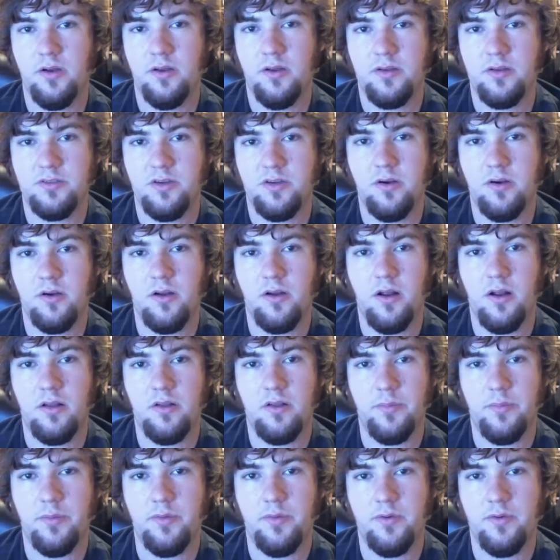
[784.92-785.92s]
certain hollow
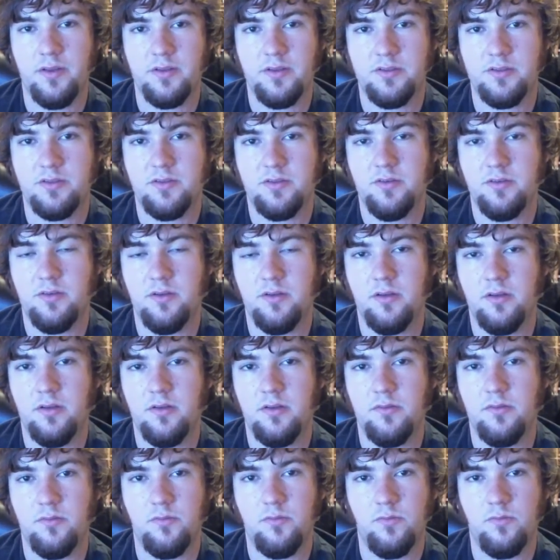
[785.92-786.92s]
points,
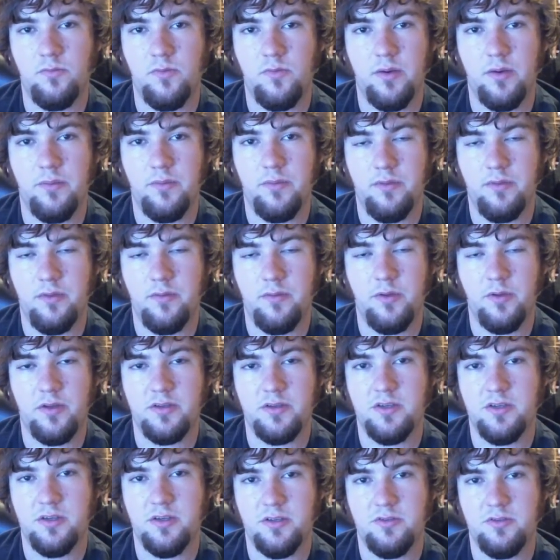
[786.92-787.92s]

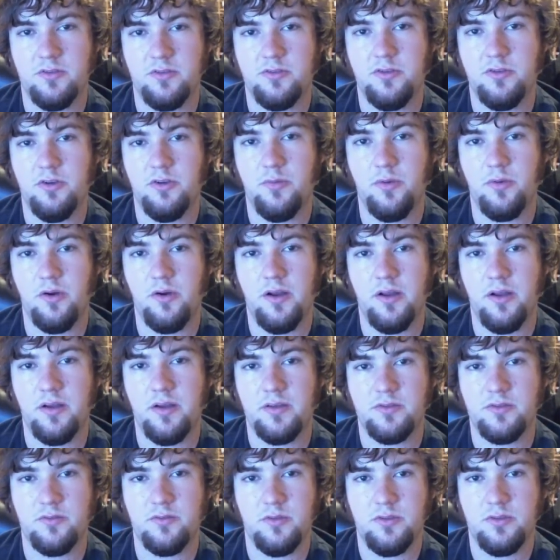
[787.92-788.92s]
Winchester Super X,
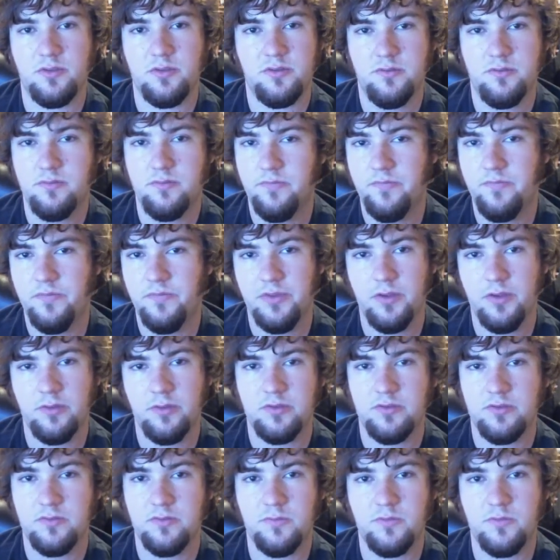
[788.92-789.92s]
which
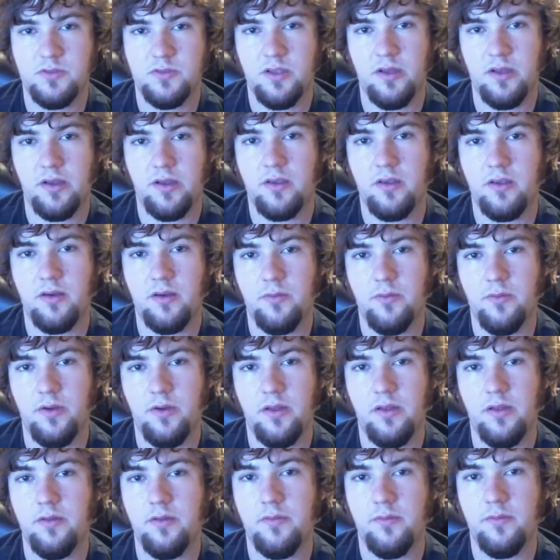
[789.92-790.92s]
those suck
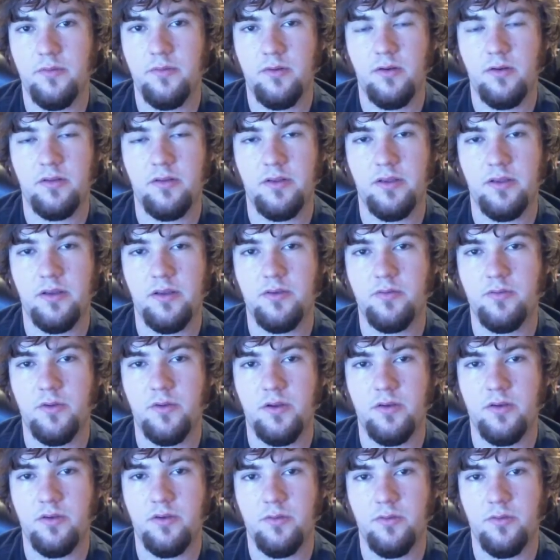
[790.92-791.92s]
anyway, hardly any
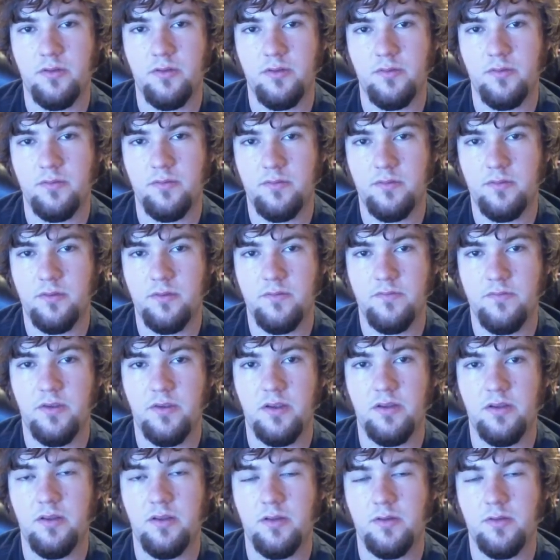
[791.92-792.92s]
22 will feed
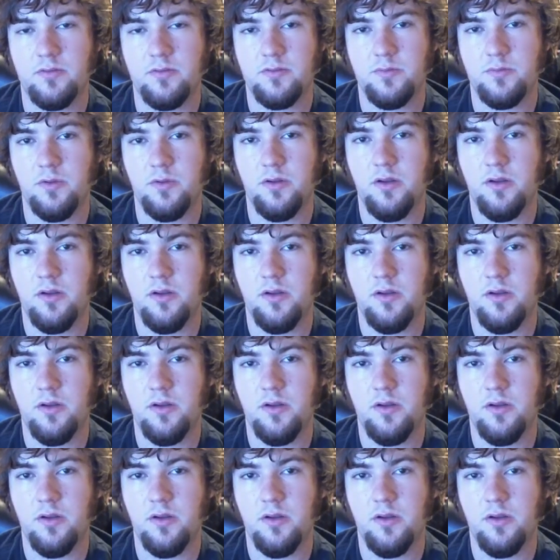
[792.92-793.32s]
those, but